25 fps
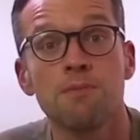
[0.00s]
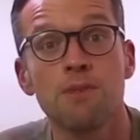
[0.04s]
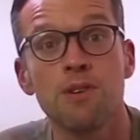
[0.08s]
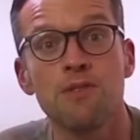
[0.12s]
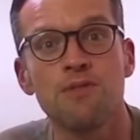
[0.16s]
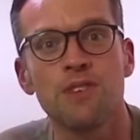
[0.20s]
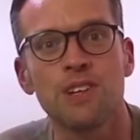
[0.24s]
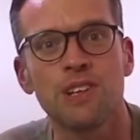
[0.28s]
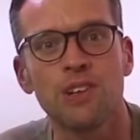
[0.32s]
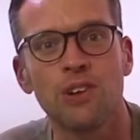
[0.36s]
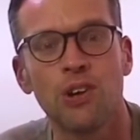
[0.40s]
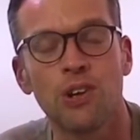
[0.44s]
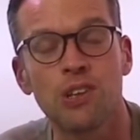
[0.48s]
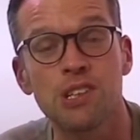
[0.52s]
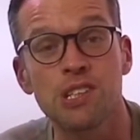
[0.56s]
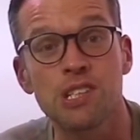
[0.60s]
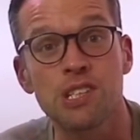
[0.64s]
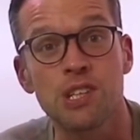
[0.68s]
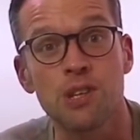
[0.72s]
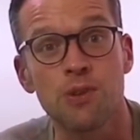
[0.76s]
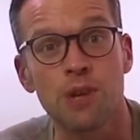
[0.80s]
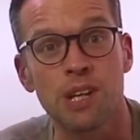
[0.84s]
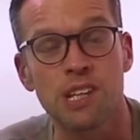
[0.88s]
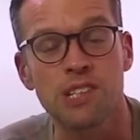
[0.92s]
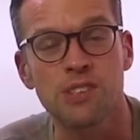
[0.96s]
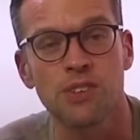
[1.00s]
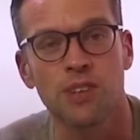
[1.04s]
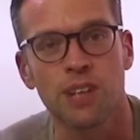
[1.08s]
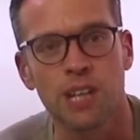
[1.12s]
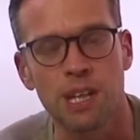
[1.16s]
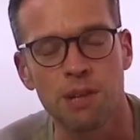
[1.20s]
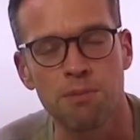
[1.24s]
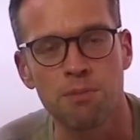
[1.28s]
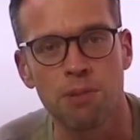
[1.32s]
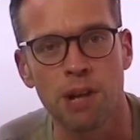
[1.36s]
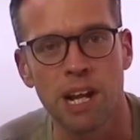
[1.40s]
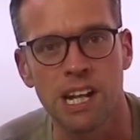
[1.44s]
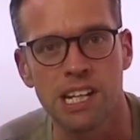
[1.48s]
moving on to
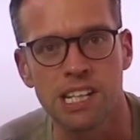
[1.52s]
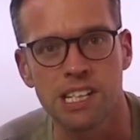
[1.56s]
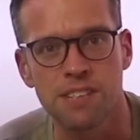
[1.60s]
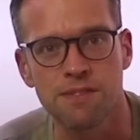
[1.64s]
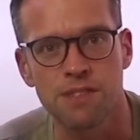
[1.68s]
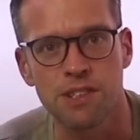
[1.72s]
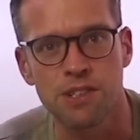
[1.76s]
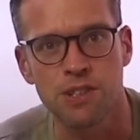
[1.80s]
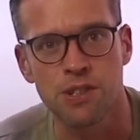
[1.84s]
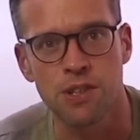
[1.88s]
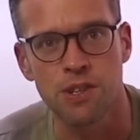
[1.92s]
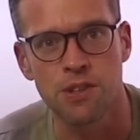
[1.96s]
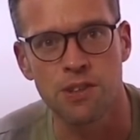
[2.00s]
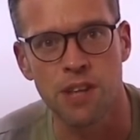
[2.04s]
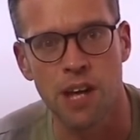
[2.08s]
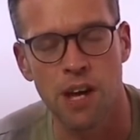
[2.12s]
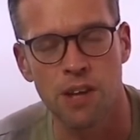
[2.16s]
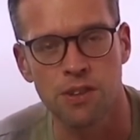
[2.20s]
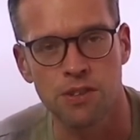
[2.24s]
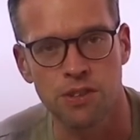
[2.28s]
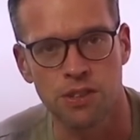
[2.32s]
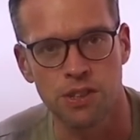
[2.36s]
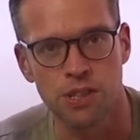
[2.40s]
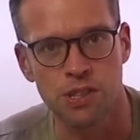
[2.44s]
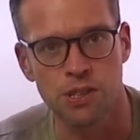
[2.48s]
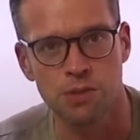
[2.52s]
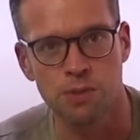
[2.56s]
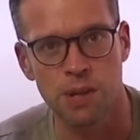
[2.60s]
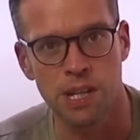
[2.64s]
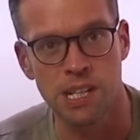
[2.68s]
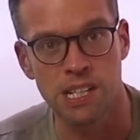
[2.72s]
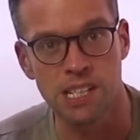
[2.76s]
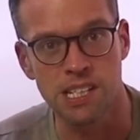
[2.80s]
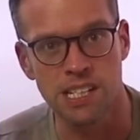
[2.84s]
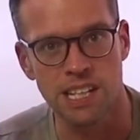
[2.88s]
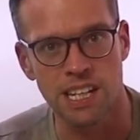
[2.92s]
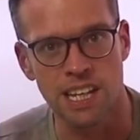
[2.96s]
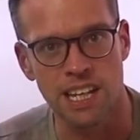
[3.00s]
exciting plans for
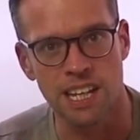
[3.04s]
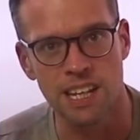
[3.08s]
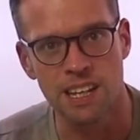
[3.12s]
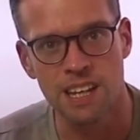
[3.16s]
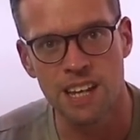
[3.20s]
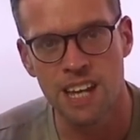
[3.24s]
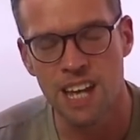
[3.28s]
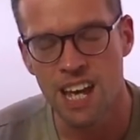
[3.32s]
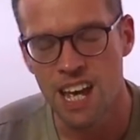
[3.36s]
2020.